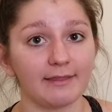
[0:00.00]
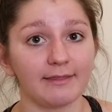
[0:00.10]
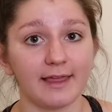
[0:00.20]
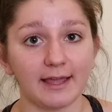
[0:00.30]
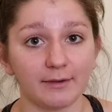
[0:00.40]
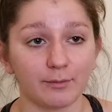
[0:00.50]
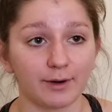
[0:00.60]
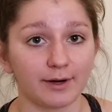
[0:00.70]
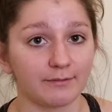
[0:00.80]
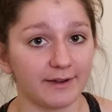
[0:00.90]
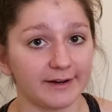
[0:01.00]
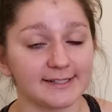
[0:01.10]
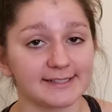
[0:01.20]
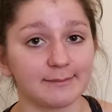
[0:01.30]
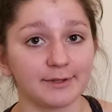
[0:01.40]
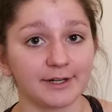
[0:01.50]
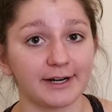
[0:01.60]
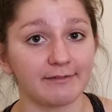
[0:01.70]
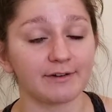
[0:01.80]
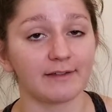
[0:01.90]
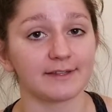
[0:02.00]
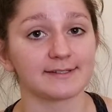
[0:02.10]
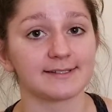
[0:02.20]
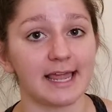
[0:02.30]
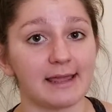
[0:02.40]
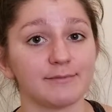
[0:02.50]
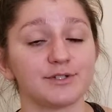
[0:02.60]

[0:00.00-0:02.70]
they were very similar, if not the same,